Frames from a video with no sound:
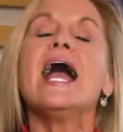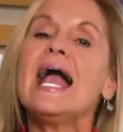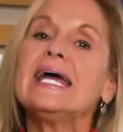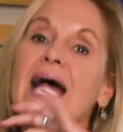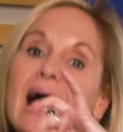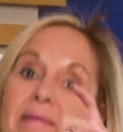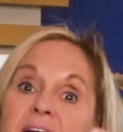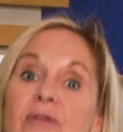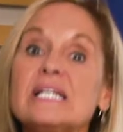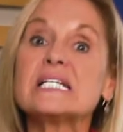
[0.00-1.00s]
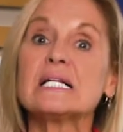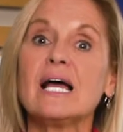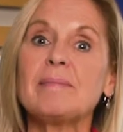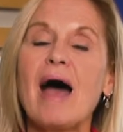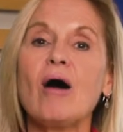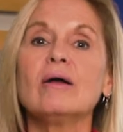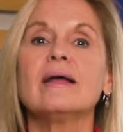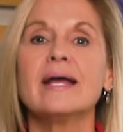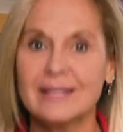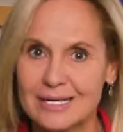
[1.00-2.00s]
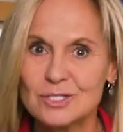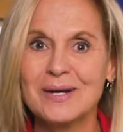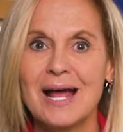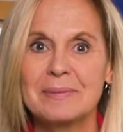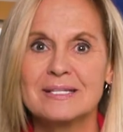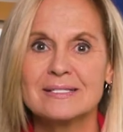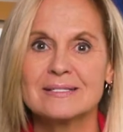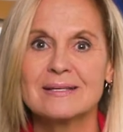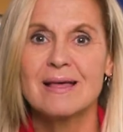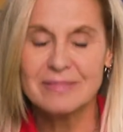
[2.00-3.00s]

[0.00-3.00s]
And I'm getting ready to climb out, and guess what happens?